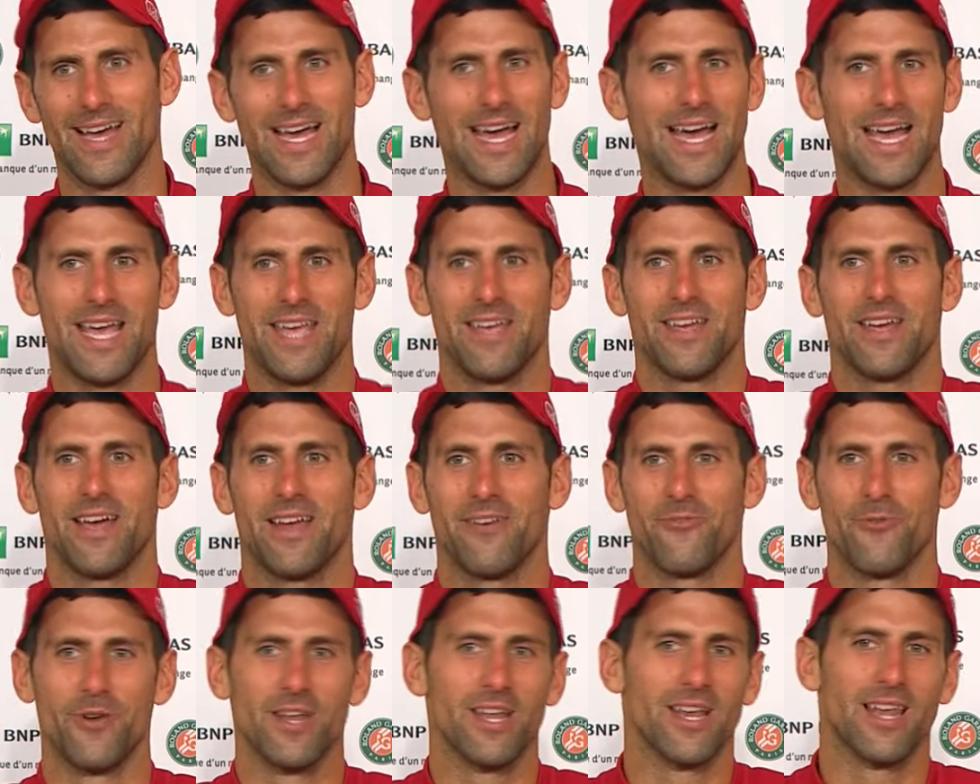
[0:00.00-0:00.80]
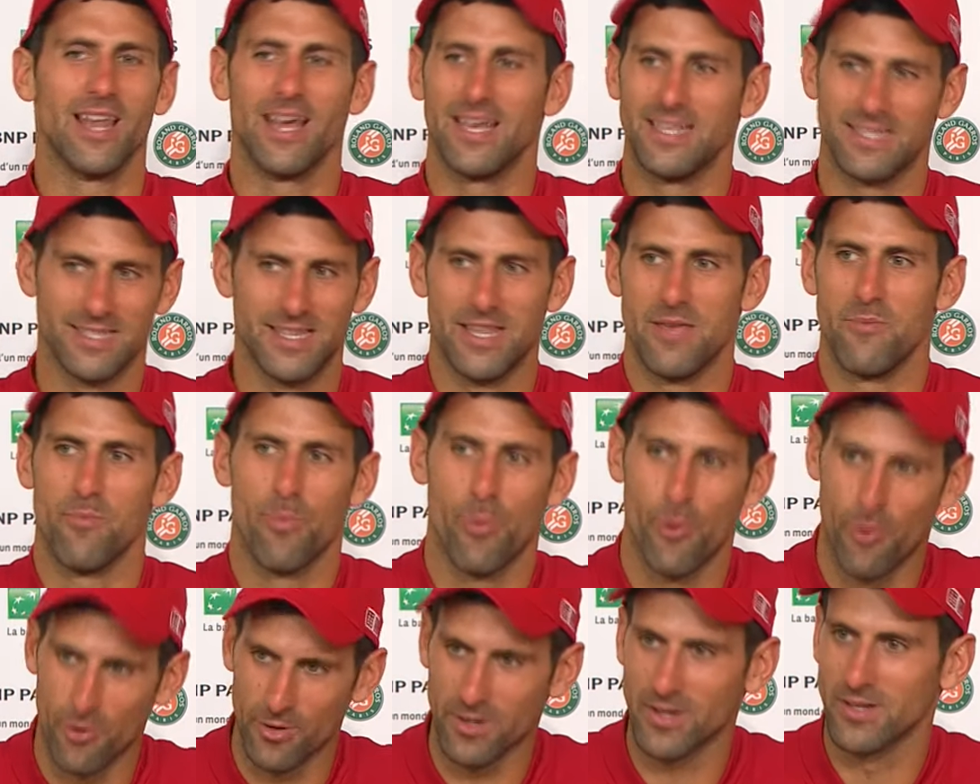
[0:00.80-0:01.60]
I realized the
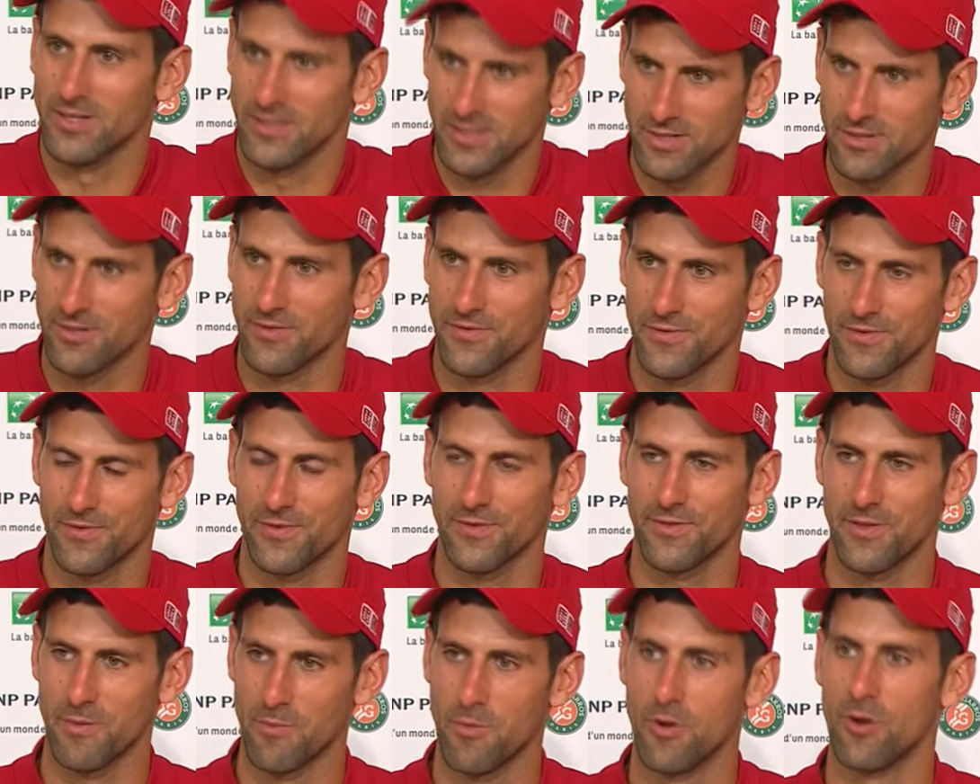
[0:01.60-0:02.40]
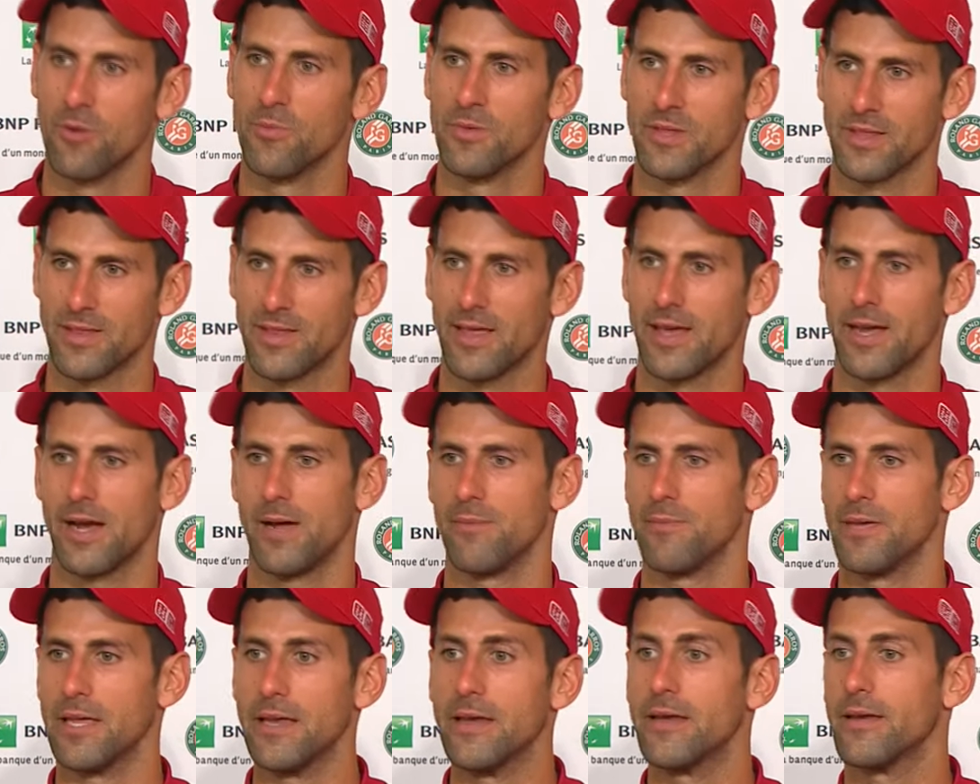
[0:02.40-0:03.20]
importance of the moment that
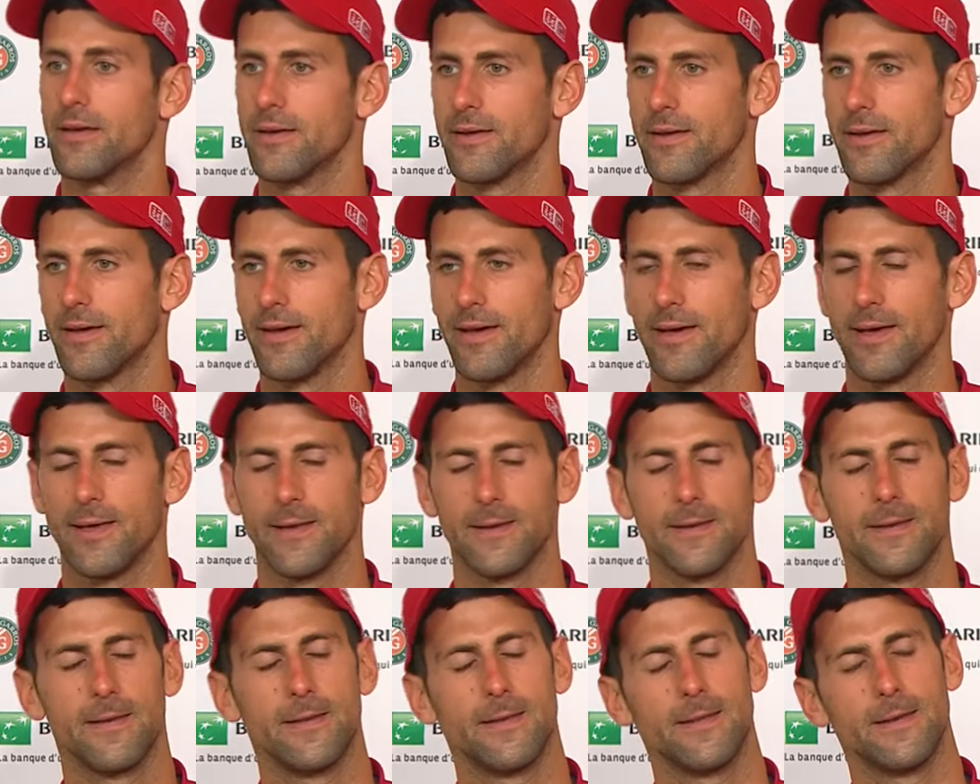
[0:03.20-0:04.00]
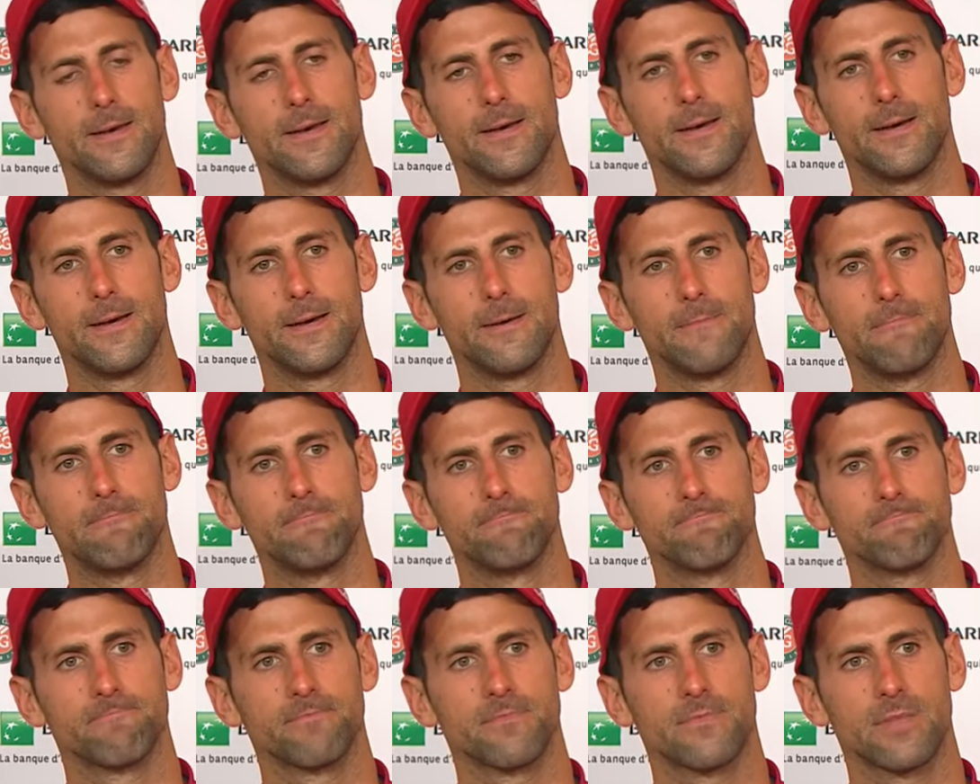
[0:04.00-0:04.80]
I'm in. And
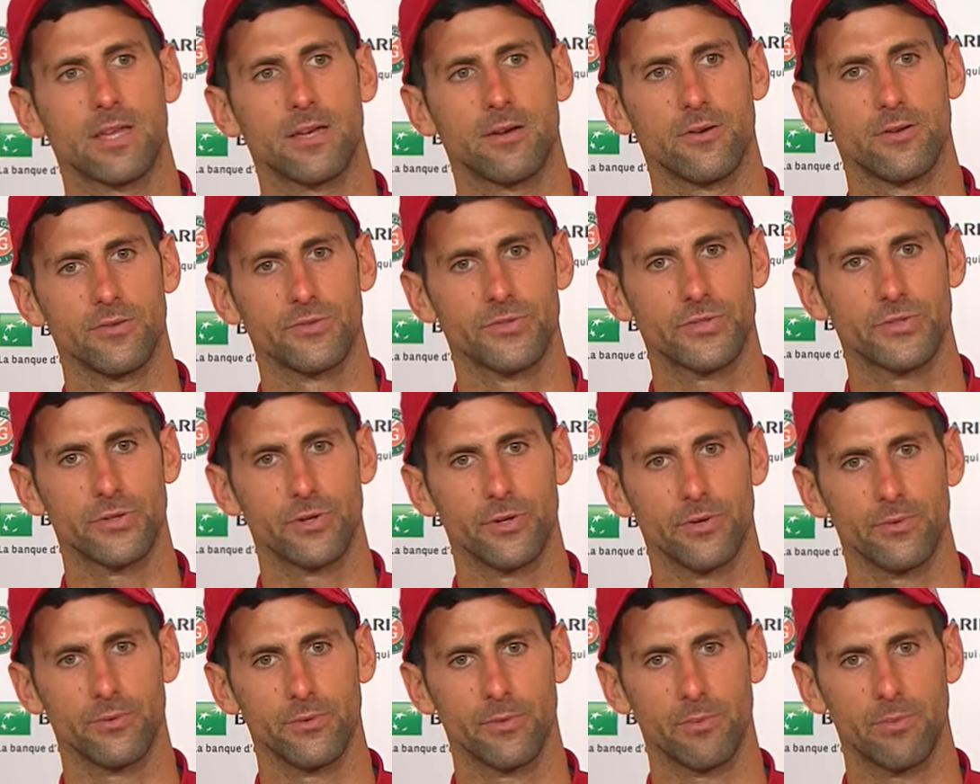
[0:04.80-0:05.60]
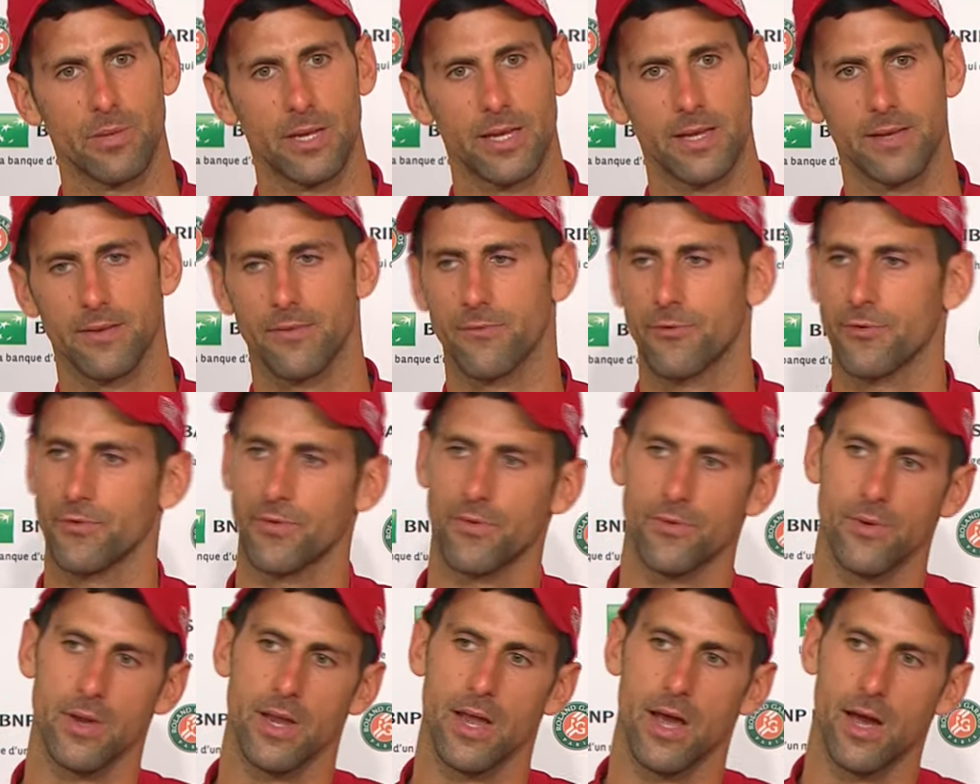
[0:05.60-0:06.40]
also we played for
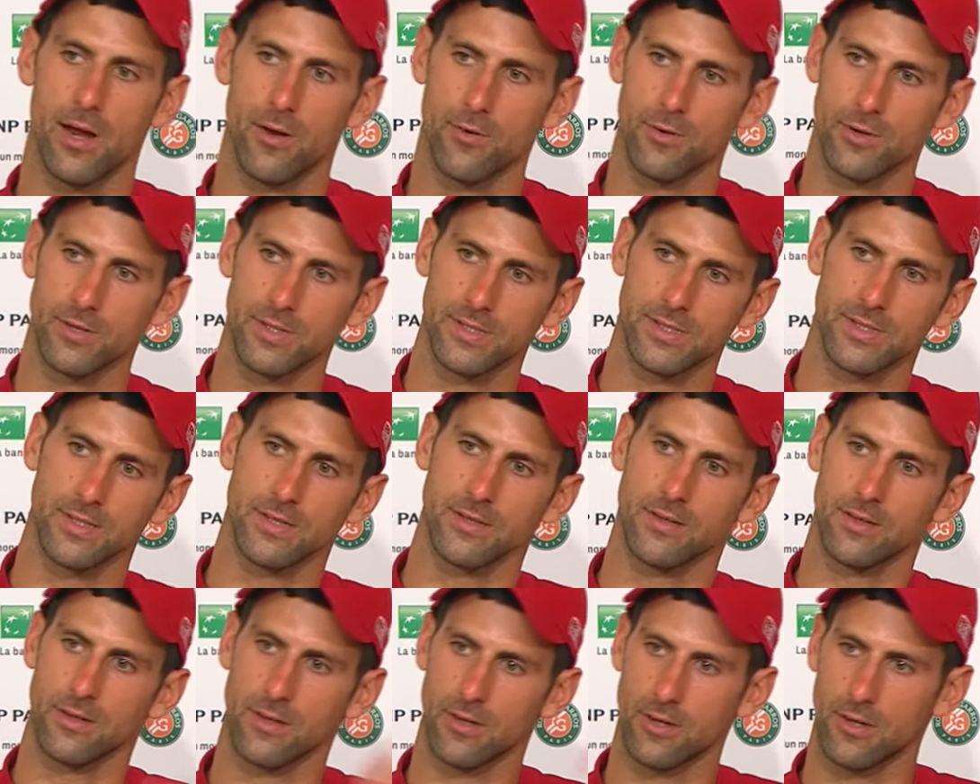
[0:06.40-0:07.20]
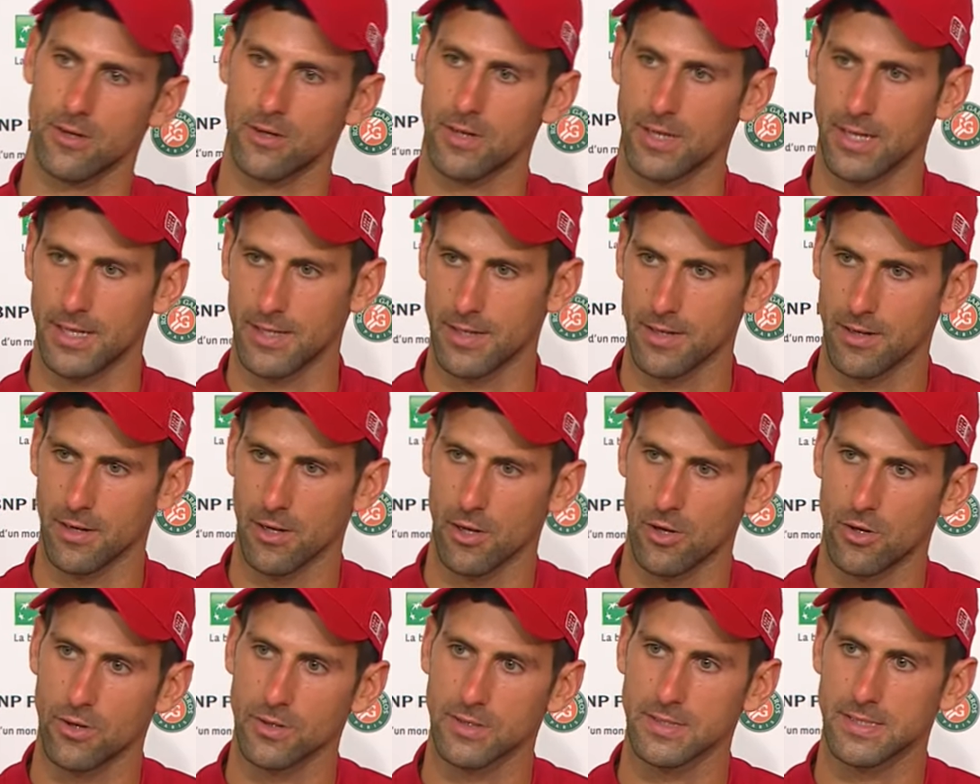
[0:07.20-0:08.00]
3 hours, and, you know, I had a
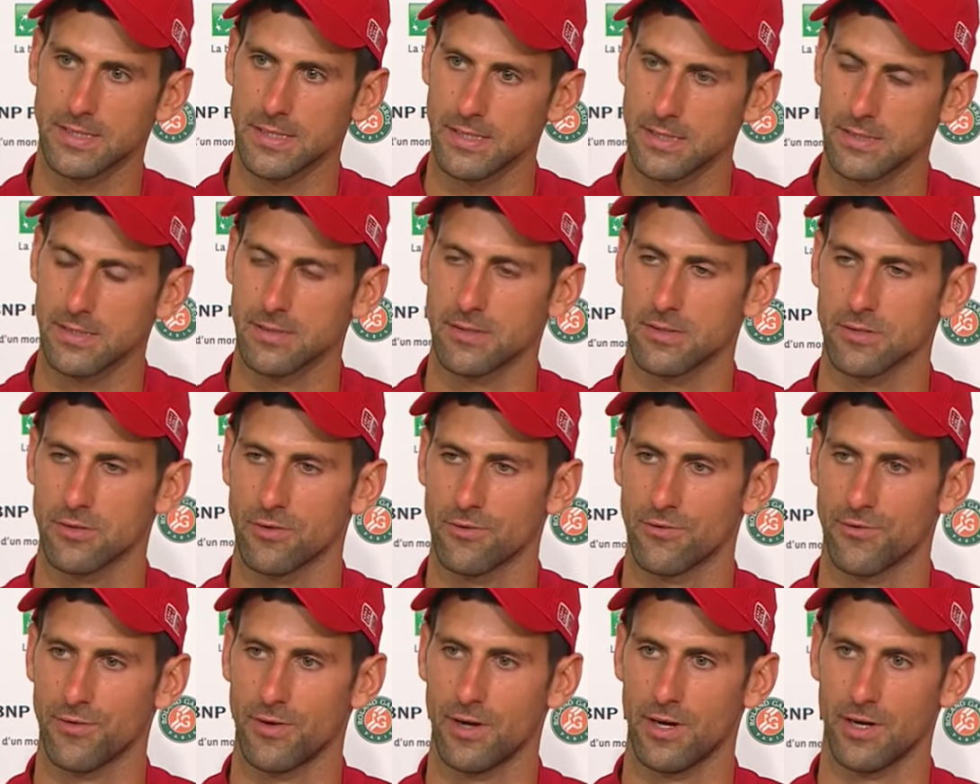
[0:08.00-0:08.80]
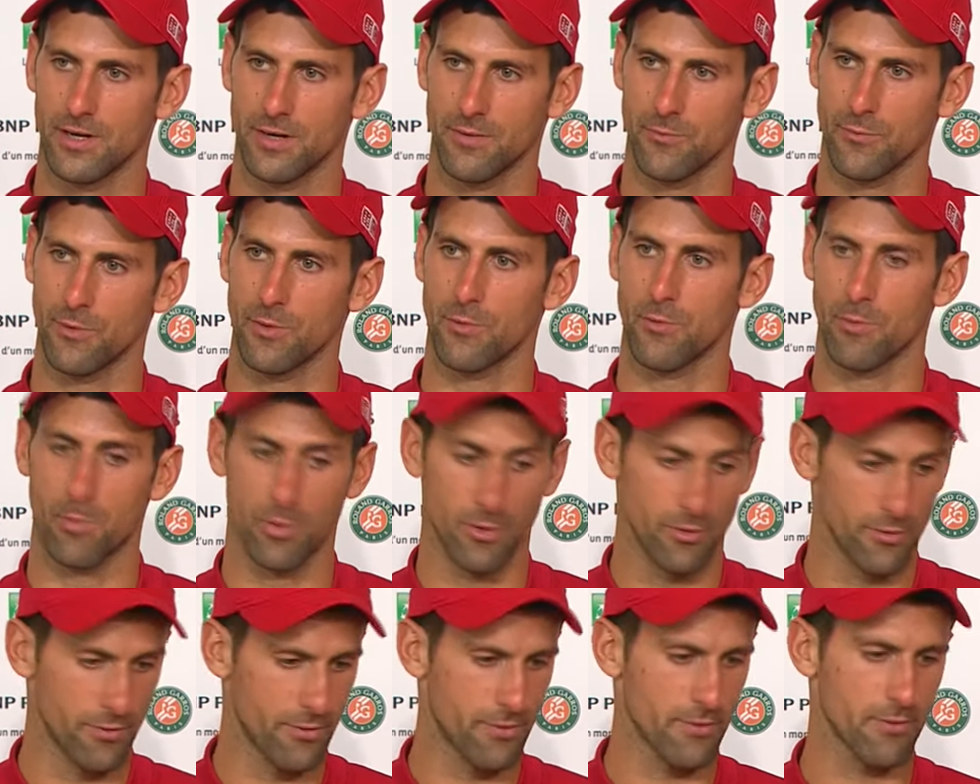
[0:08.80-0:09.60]
long season so far, and we were
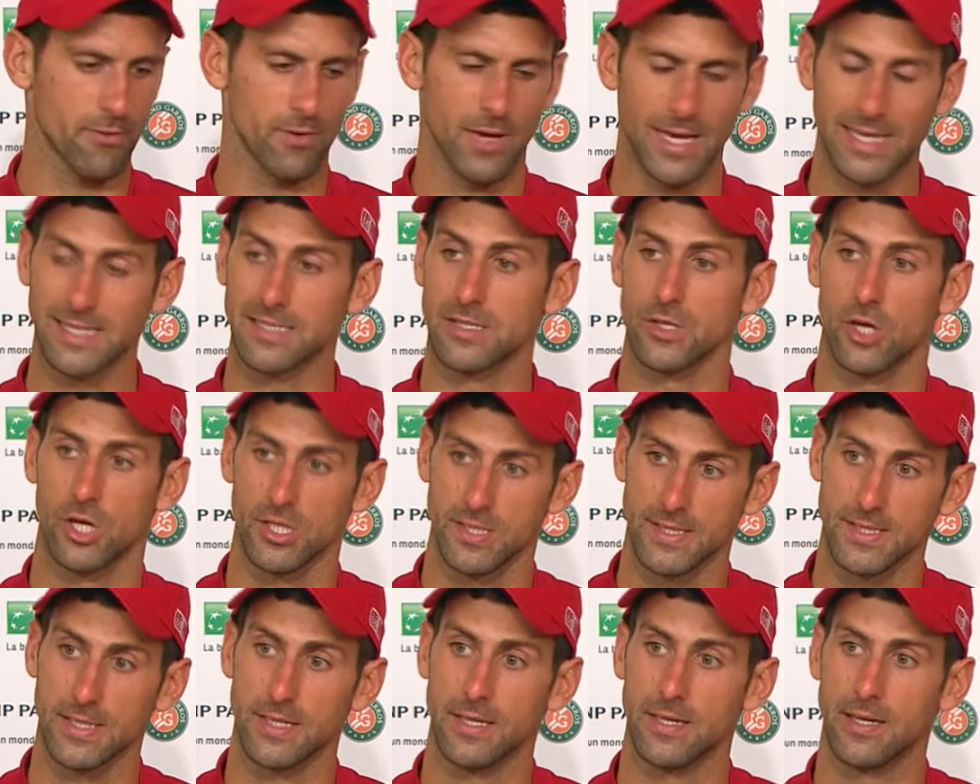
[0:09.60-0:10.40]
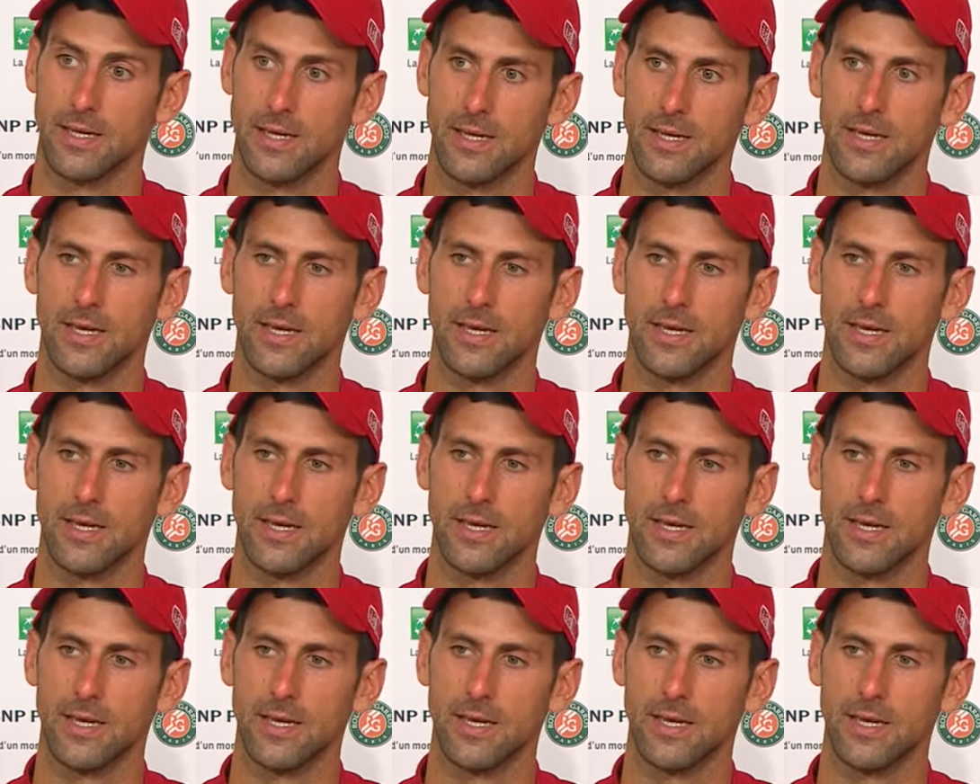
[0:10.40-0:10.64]
both exhausted.